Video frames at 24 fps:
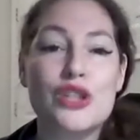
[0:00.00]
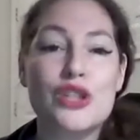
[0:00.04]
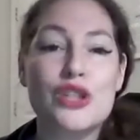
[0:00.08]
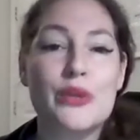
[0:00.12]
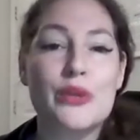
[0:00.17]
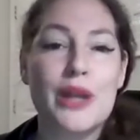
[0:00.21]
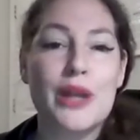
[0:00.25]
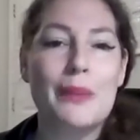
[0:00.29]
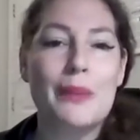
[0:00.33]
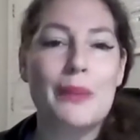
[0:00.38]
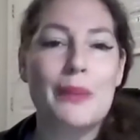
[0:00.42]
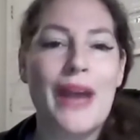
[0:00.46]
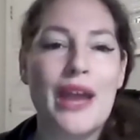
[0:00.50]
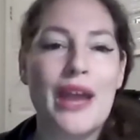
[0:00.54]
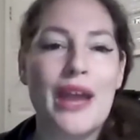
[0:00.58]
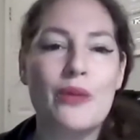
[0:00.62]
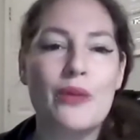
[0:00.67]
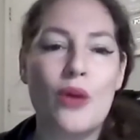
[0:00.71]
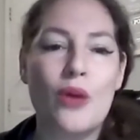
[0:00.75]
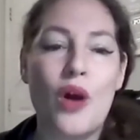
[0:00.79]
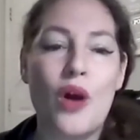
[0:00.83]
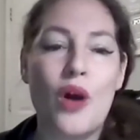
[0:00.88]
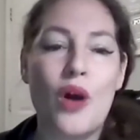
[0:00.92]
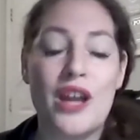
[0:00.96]
doing a
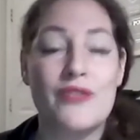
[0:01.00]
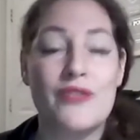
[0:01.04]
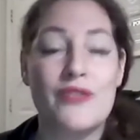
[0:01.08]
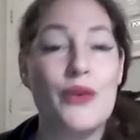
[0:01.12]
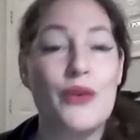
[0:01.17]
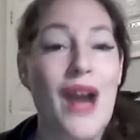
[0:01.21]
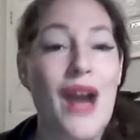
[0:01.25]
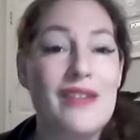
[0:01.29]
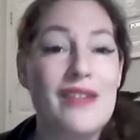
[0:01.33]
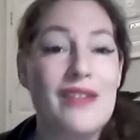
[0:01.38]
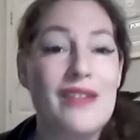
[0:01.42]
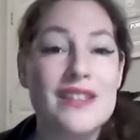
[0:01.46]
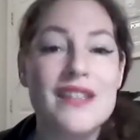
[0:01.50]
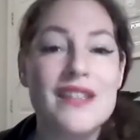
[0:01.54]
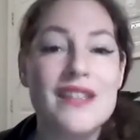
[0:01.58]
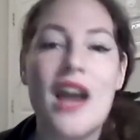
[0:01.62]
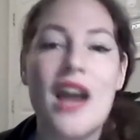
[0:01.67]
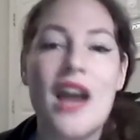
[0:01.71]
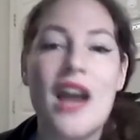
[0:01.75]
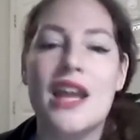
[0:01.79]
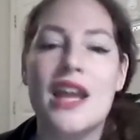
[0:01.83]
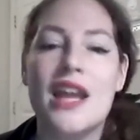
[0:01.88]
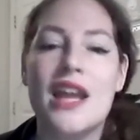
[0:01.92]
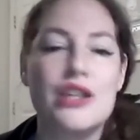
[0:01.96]
payroll, and if you haven't
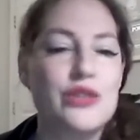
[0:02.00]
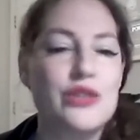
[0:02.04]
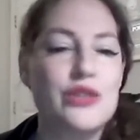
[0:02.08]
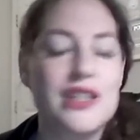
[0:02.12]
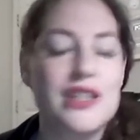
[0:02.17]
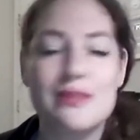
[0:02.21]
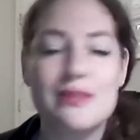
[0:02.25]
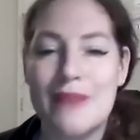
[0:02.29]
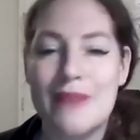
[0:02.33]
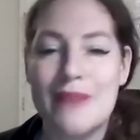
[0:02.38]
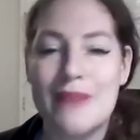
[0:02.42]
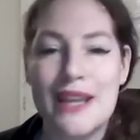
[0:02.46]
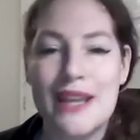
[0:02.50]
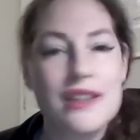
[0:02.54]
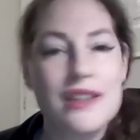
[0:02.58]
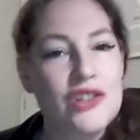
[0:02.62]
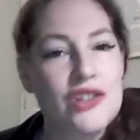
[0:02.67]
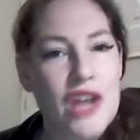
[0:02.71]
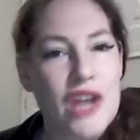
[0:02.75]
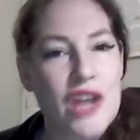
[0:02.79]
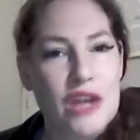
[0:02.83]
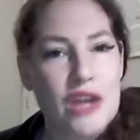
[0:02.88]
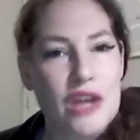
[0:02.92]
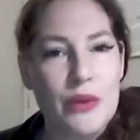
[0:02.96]
done it and you didn't make the
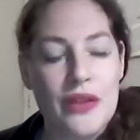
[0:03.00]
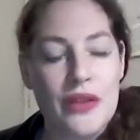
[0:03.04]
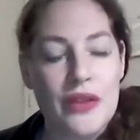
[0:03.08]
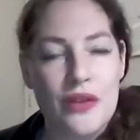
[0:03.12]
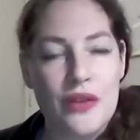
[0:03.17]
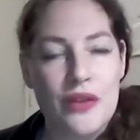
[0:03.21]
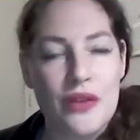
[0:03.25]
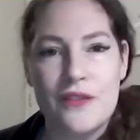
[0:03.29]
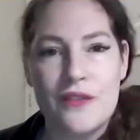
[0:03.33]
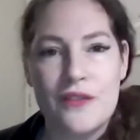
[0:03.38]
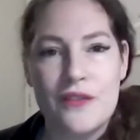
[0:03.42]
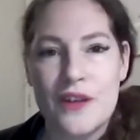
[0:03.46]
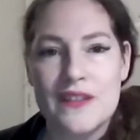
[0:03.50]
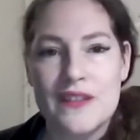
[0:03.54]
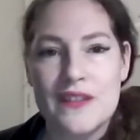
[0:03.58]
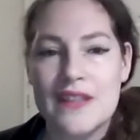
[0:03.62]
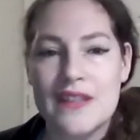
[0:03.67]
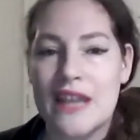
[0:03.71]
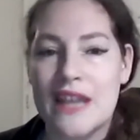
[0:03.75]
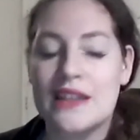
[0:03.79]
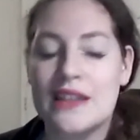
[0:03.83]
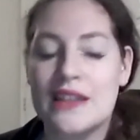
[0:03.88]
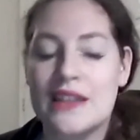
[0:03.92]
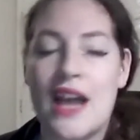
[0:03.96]
January 31st
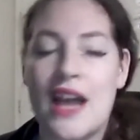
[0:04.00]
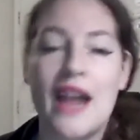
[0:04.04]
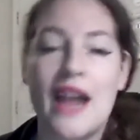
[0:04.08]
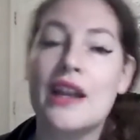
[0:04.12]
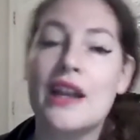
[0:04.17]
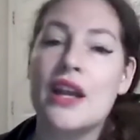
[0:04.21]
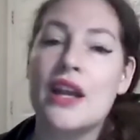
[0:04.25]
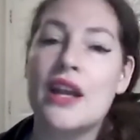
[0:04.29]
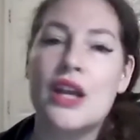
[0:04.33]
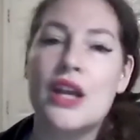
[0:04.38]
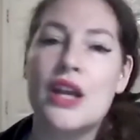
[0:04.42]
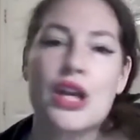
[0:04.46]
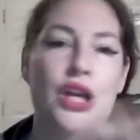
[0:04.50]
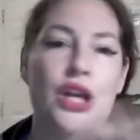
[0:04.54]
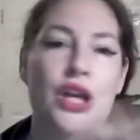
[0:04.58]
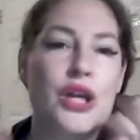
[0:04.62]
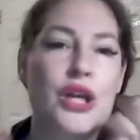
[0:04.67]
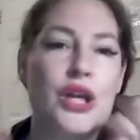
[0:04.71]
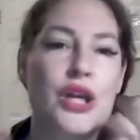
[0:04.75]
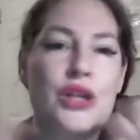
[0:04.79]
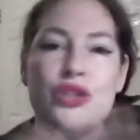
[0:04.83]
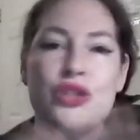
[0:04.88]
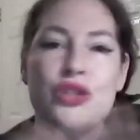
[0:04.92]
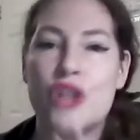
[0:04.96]
deadline,
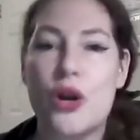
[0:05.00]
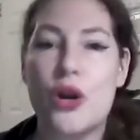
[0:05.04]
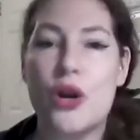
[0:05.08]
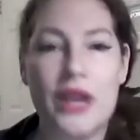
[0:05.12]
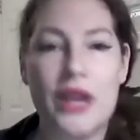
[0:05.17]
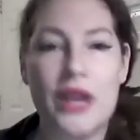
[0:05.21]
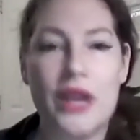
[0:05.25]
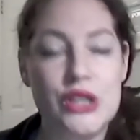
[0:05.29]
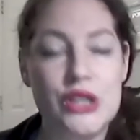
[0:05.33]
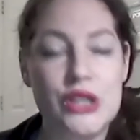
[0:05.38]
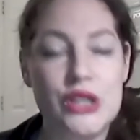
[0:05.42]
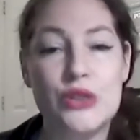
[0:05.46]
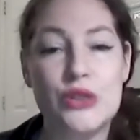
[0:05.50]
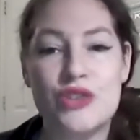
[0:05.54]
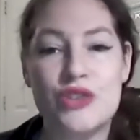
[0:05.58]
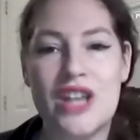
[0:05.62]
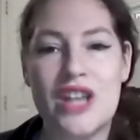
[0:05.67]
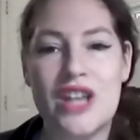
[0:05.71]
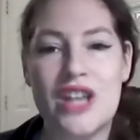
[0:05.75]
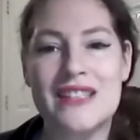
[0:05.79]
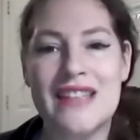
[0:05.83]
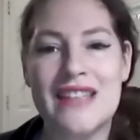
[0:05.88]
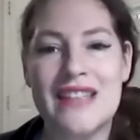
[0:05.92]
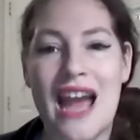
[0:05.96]
don't get too
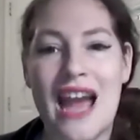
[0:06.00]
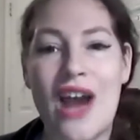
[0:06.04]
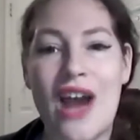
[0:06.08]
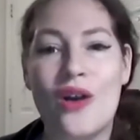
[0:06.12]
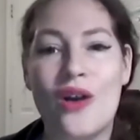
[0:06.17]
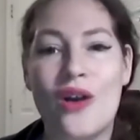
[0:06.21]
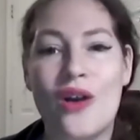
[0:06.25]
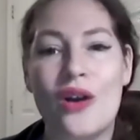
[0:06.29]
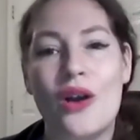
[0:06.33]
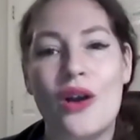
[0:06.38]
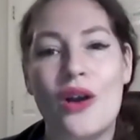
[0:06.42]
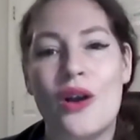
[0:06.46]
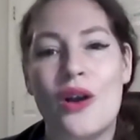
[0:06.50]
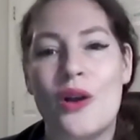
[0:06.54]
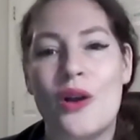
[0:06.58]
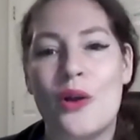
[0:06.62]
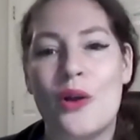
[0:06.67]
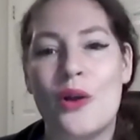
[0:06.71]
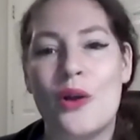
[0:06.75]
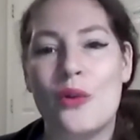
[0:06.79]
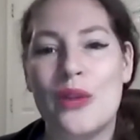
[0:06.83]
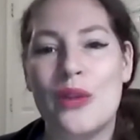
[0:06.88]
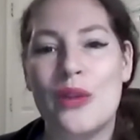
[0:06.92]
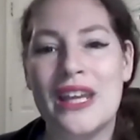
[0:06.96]
stressed out.
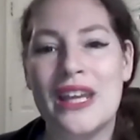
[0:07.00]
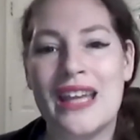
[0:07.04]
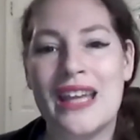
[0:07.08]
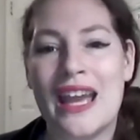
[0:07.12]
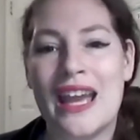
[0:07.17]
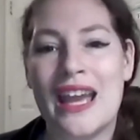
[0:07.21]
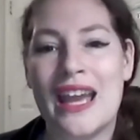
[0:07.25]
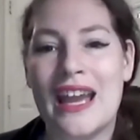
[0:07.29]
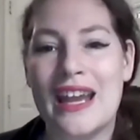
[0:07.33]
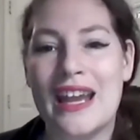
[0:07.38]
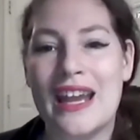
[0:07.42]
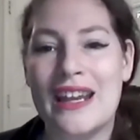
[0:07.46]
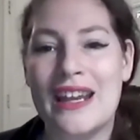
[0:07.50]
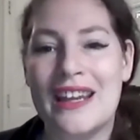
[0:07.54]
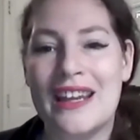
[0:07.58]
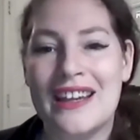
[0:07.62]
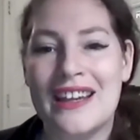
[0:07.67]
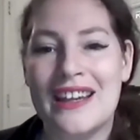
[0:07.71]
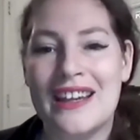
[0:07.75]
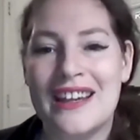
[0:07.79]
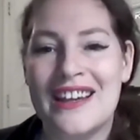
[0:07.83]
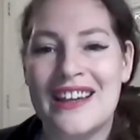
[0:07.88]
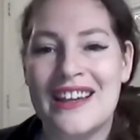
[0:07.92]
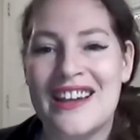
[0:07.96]
We can...
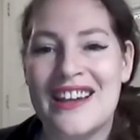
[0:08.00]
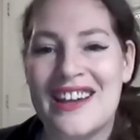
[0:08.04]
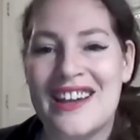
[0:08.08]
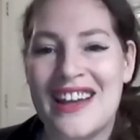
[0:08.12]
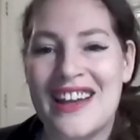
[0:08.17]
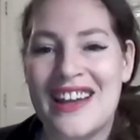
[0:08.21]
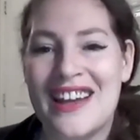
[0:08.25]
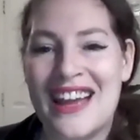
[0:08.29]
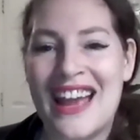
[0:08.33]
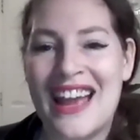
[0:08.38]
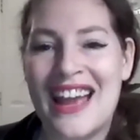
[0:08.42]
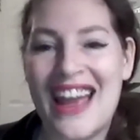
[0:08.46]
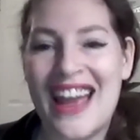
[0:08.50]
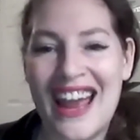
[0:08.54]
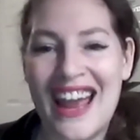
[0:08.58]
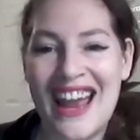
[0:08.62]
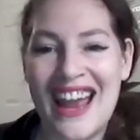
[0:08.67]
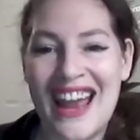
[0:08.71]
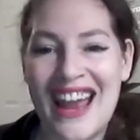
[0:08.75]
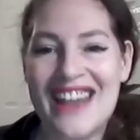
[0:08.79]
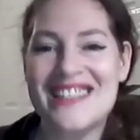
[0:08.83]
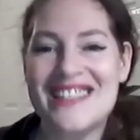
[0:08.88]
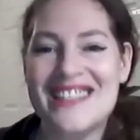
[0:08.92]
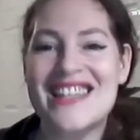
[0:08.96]

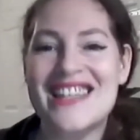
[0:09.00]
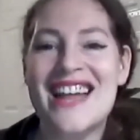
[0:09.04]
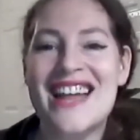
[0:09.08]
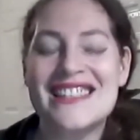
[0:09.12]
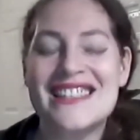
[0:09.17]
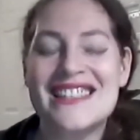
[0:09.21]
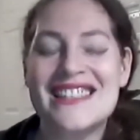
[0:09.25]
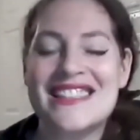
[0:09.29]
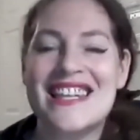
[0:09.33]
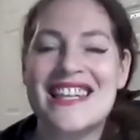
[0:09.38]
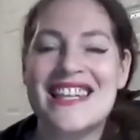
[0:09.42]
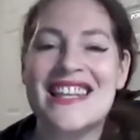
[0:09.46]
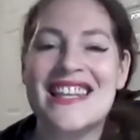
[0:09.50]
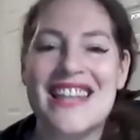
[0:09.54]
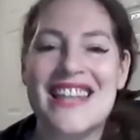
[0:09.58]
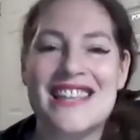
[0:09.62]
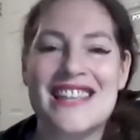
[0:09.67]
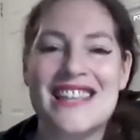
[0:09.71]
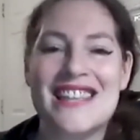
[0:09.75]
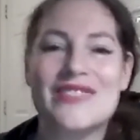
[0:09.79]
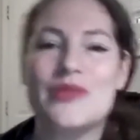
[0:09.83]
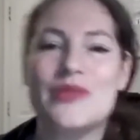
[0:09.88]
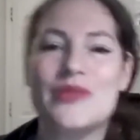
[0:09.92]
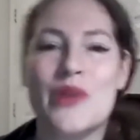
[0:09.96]
Hey, Justin,
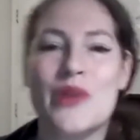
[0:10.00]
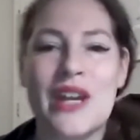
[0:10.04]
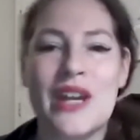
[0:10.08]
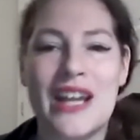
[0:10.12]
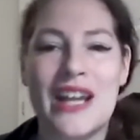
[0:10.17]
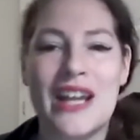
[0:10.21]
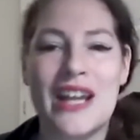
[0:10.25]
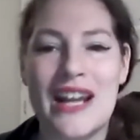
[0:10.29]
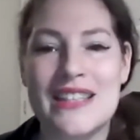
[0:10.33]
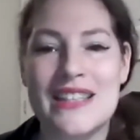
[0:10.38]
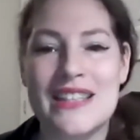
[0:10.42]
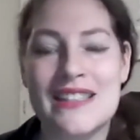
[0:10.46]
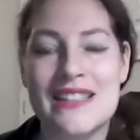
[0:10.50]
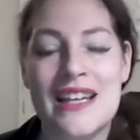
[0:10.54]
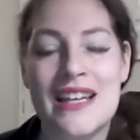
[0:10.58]
thanks for joining us.